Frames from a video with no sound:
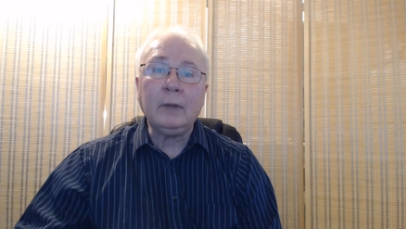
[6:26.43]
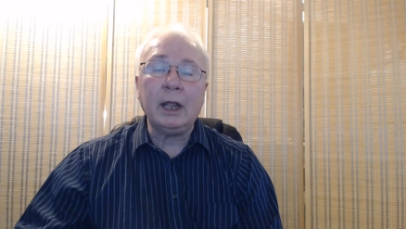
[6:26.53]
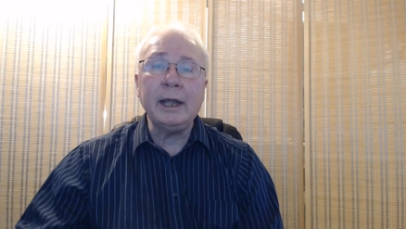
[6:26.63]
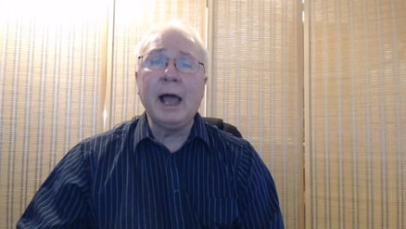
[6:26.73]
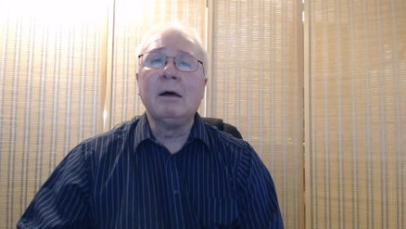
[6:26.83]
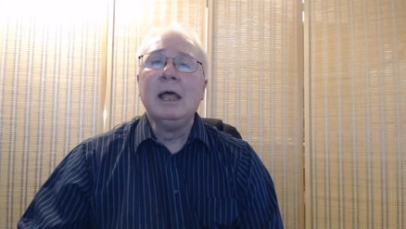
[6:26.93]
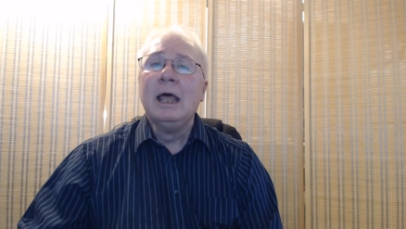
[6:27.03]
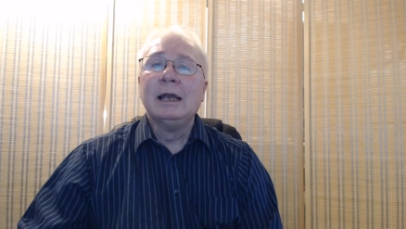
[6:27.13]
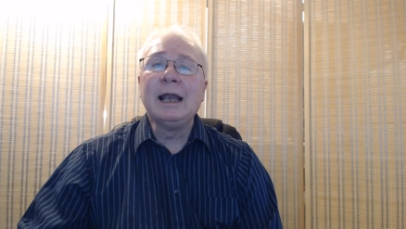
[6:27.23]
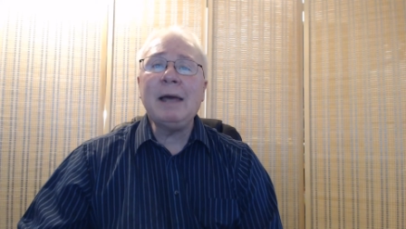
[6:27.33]
Now,
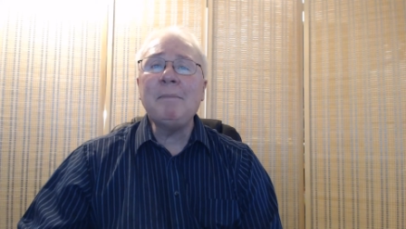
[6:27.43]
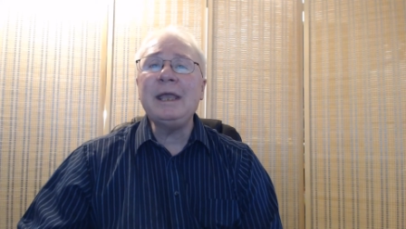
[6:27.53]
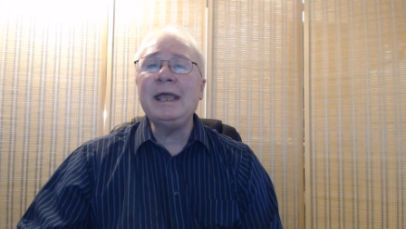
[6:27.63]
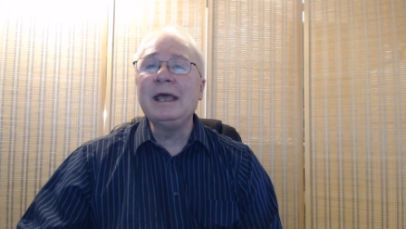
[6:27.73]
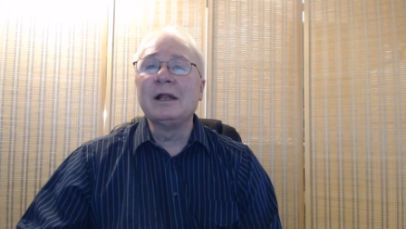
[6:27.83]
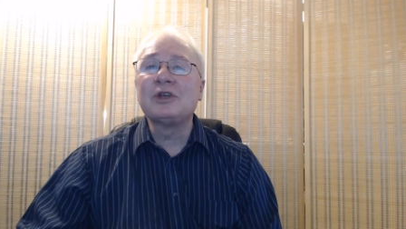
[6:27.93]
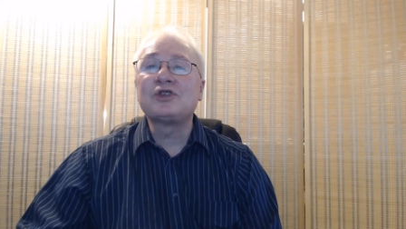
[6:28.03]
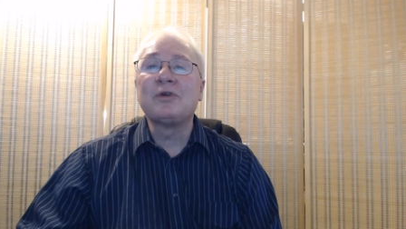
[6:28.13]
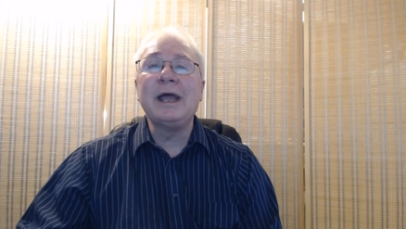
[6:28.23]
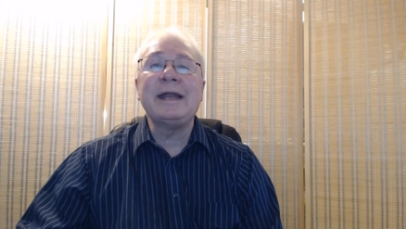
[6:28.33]
let me
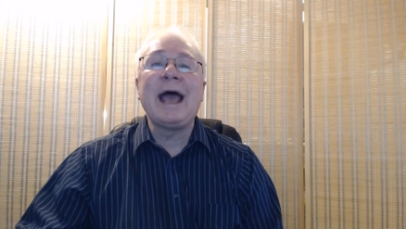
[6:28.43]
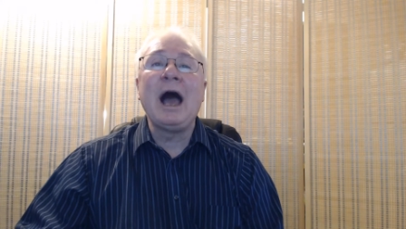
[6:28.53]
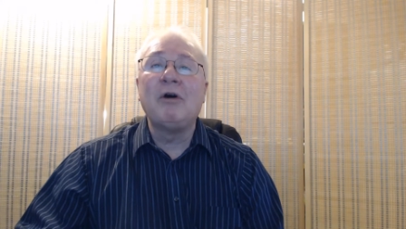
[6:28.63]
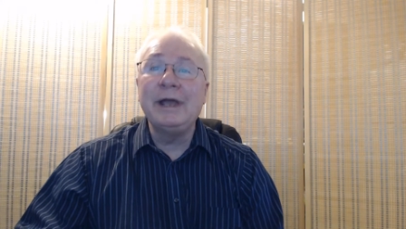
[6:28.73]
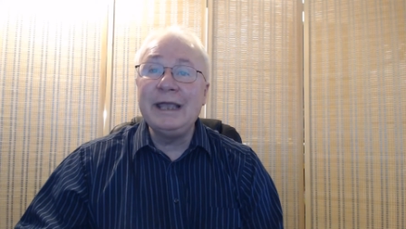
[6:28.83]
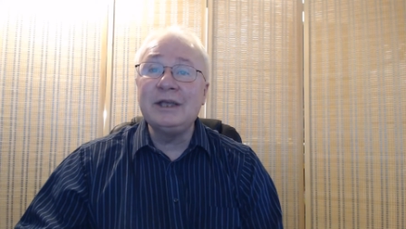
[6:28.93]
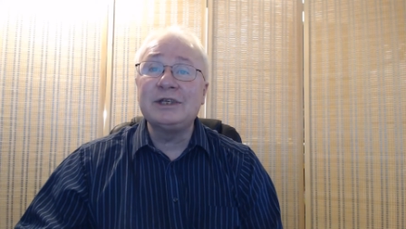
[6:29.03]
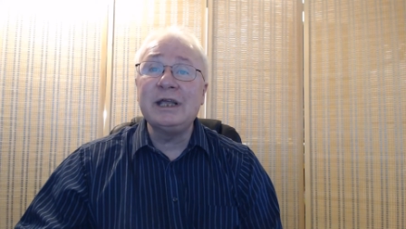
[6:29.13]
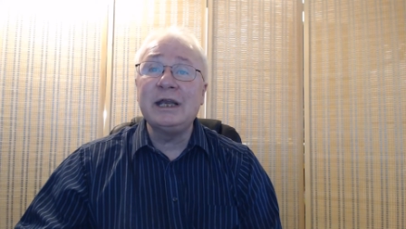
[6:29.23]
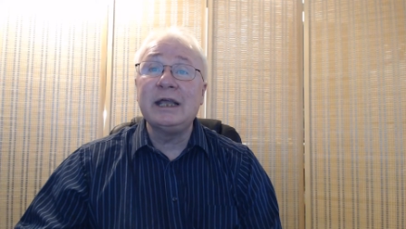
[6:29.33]
illustrate how
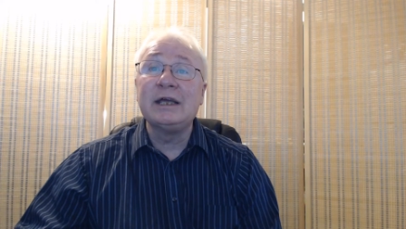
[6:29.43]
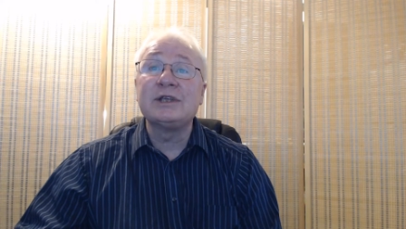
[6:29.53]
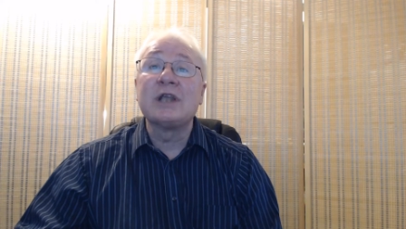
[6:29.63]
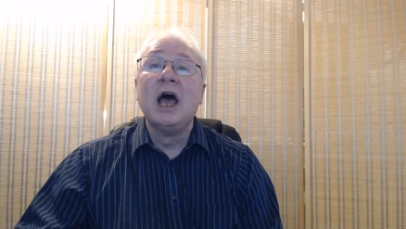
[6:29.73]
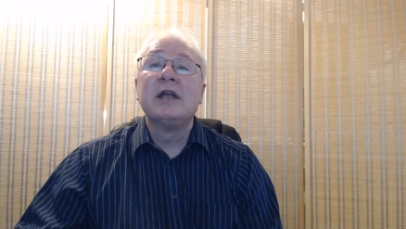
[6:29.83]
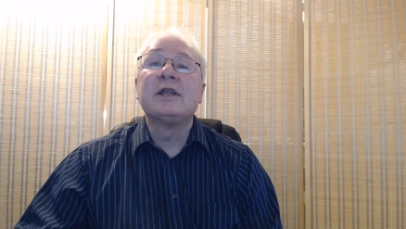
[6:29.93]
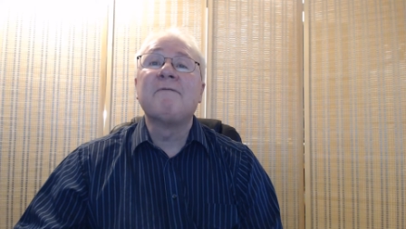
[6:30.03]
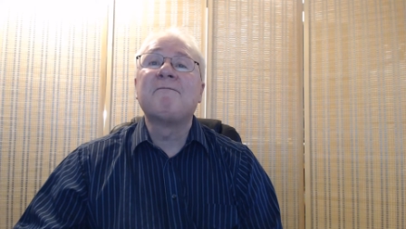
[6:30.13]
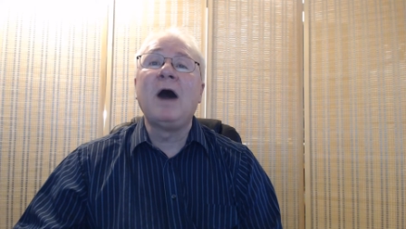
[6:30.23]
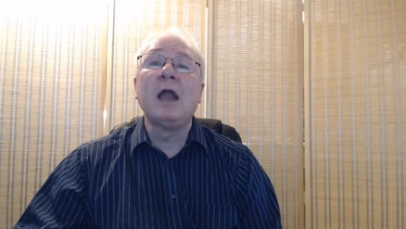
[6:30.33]
easy it is to
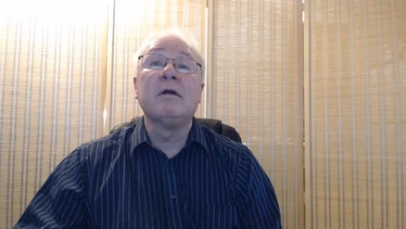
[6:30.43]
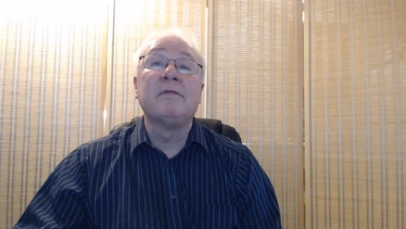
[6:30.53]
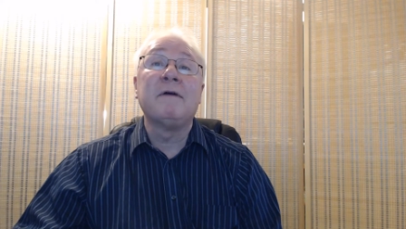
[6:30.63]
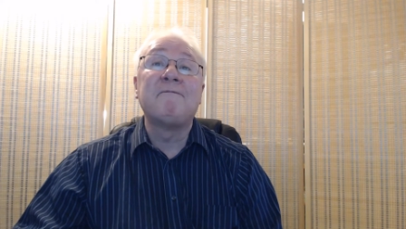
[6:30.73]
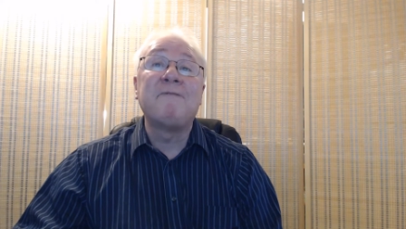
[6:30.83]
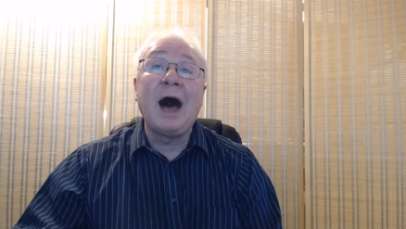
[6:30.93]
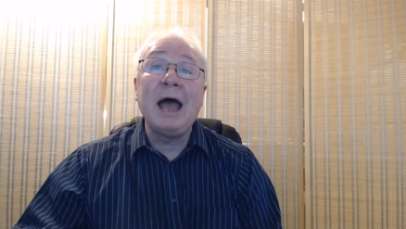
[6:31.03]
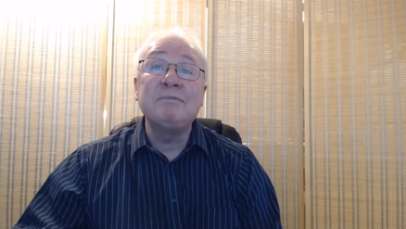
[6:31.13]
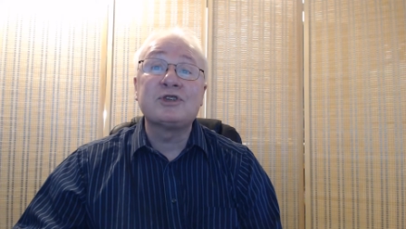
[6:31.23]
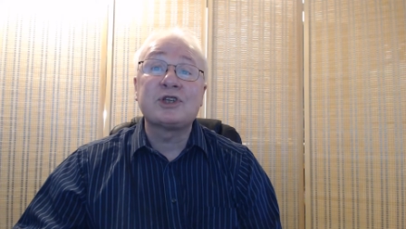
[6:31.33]
follow the
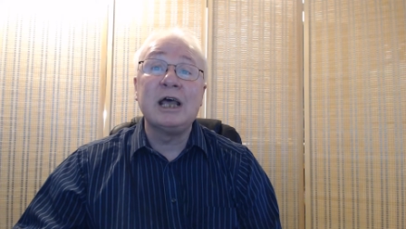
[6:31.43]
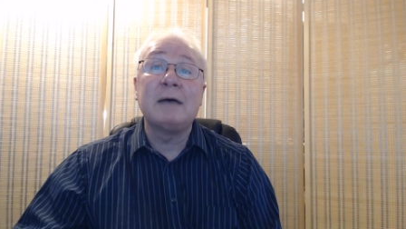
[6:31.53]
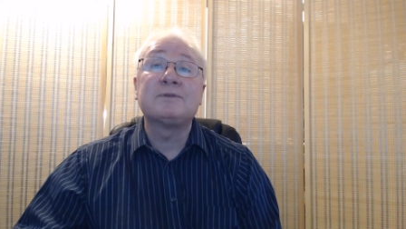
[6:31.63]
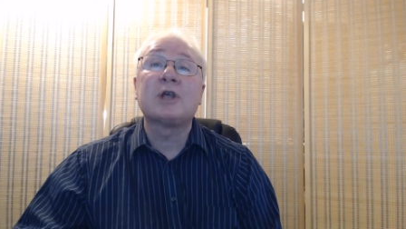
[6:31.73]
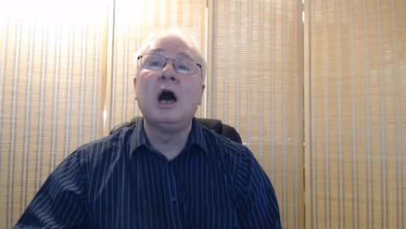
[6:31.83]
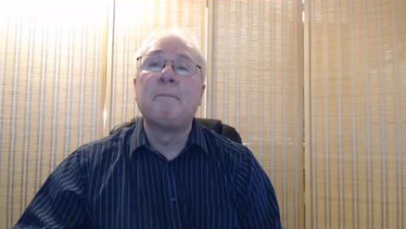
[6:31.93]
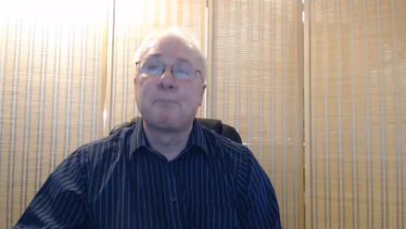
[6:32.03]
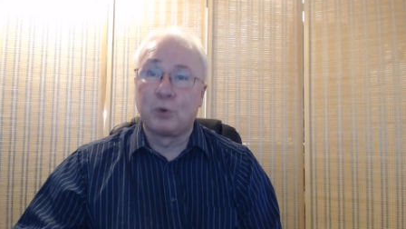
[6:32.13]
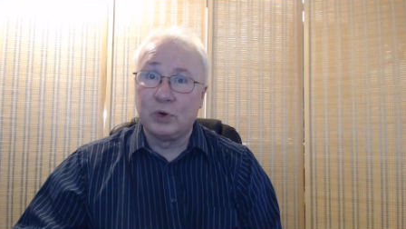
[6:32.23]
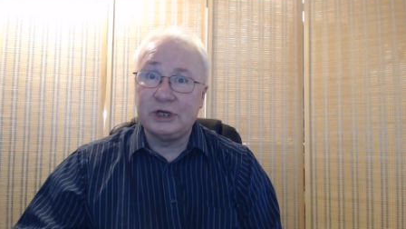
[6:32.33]
5 steps of
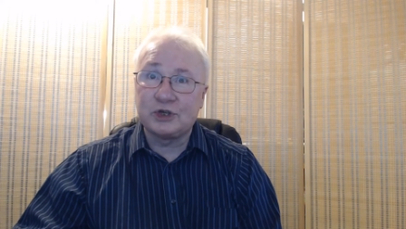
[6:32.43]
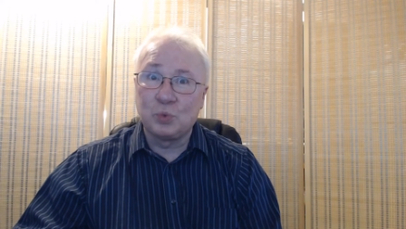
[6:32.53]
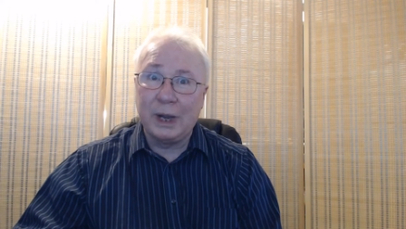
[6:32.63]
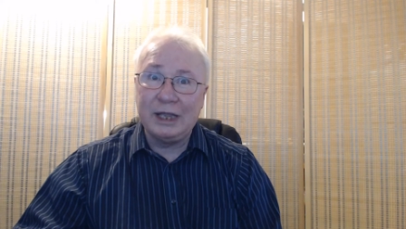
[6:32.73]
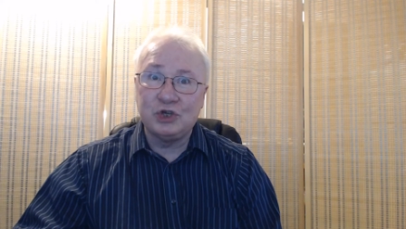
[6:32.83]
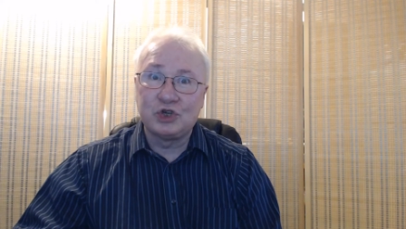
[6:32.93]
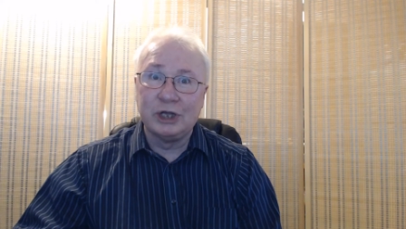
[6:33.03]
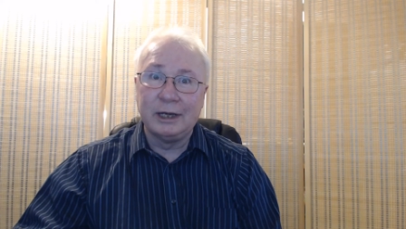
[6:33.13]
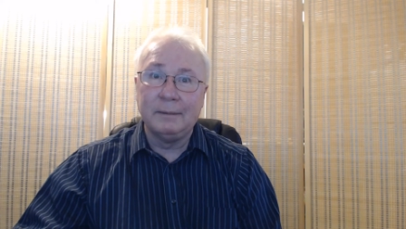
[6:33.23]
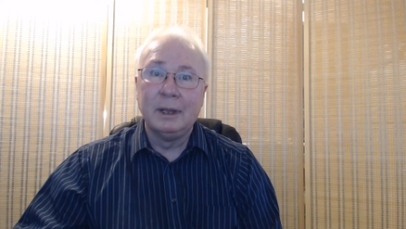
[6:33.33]

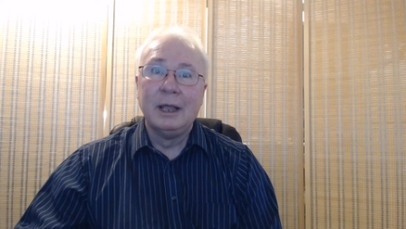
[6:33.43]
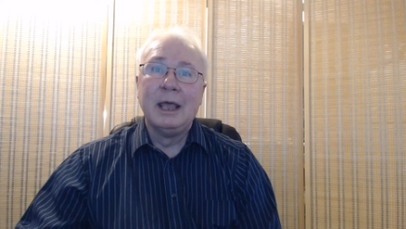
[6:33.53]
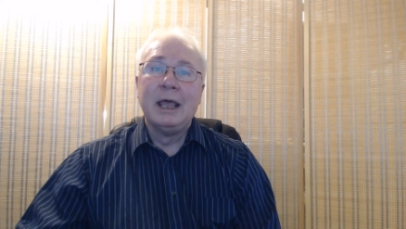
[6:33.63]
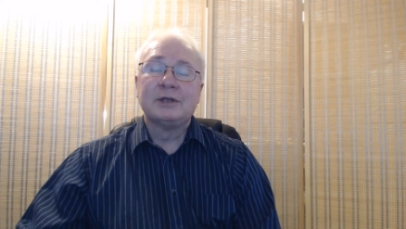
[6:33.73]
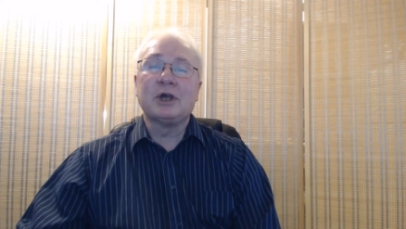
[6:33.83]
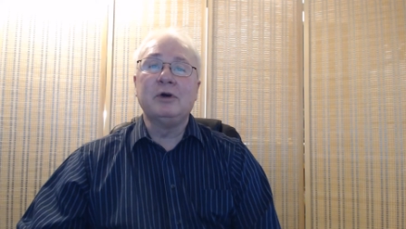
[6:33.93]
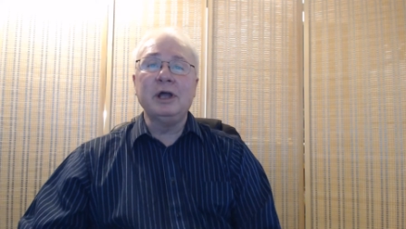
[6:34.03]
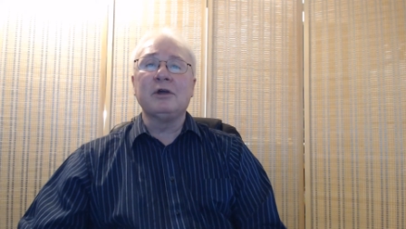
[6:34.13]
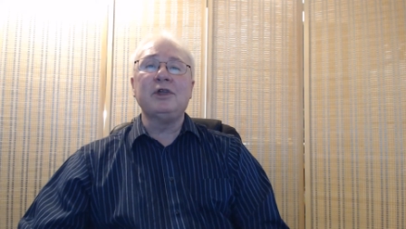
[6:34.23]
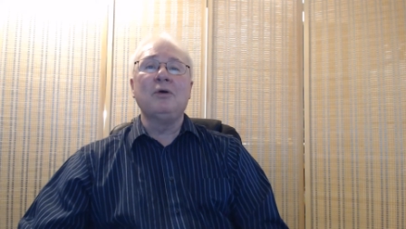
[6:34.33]
persuasion. So
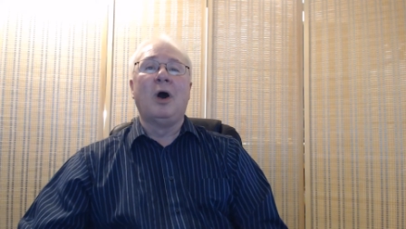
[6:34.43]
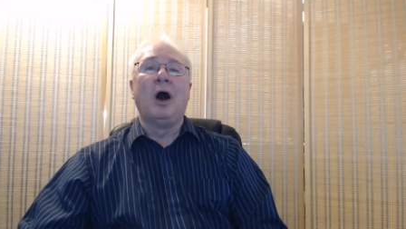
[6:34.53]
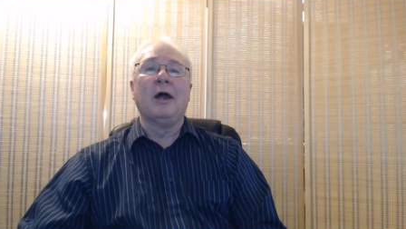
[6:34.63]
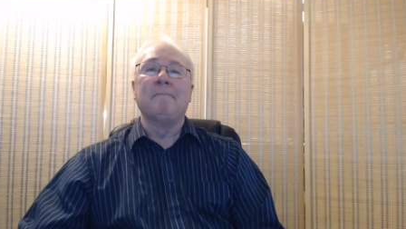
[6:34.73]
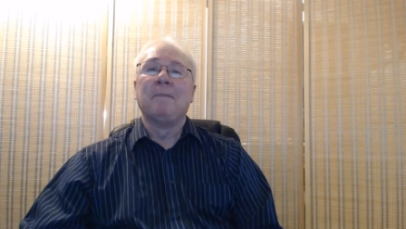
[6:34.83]
here you are.